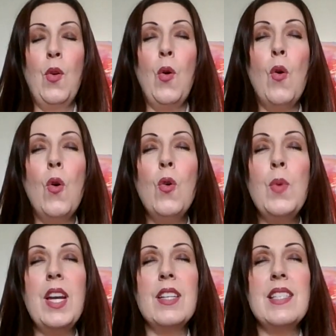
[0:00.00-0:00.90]
All
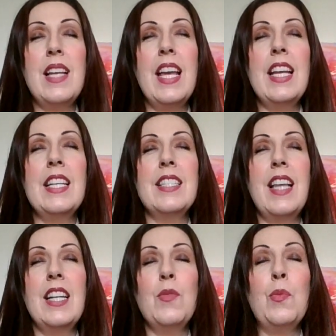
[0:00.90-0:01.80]
we are saying is
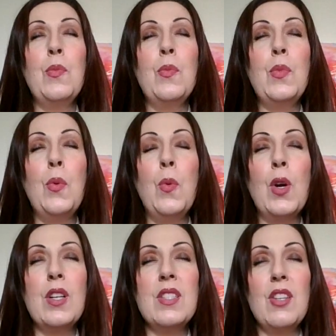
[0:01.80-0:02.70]
that the
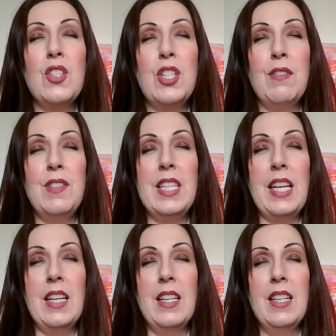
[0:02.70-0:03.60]
worlds are
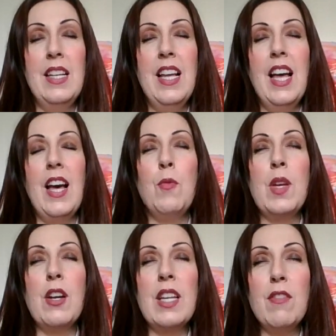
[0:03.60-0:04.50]
shifting, and we
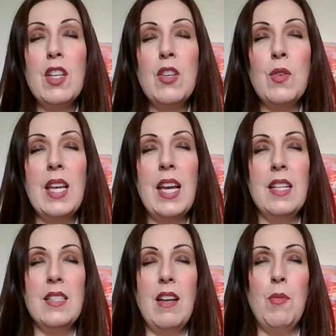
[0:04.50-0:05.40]
are giving you the
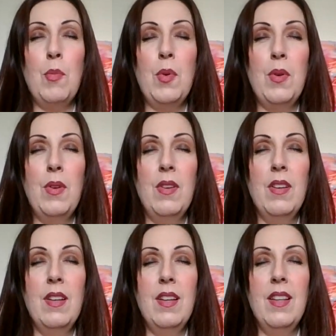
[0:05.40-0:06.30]
heads up.
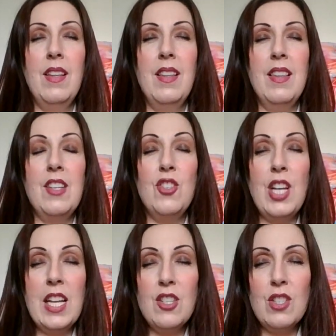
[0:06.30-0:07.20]
The
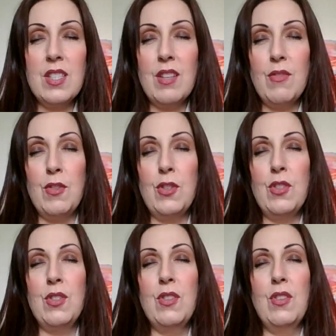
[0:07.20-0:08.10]
change is
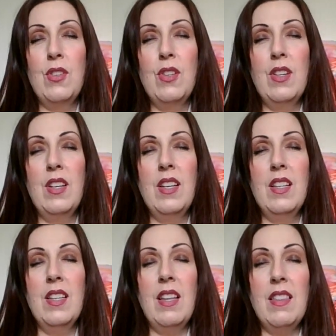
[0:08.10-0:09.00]
afoot.
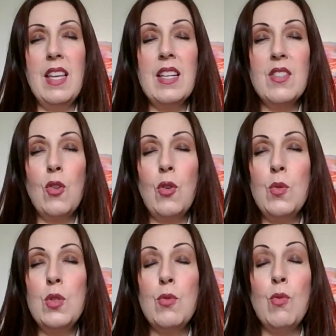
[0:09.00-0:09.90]
That things are
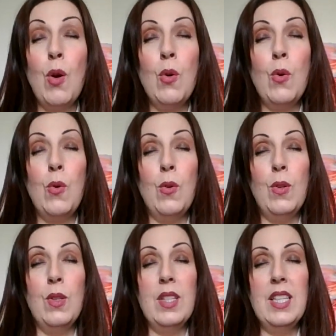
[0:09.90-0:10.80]
going to
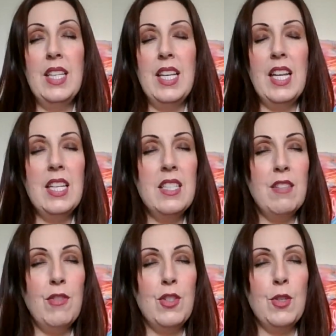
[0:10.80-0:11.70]
roll in a
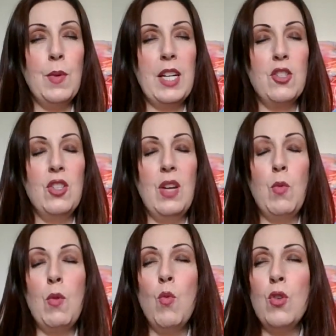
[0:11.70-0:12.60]
different direction. And
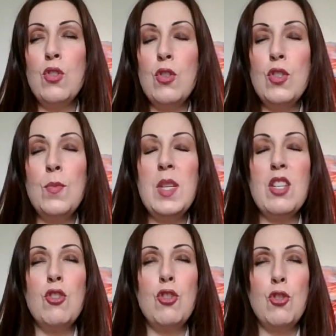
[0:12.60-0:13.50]
we want you to be
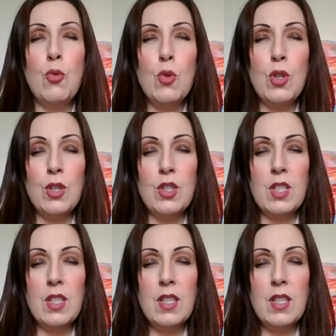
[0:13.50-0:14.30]
assured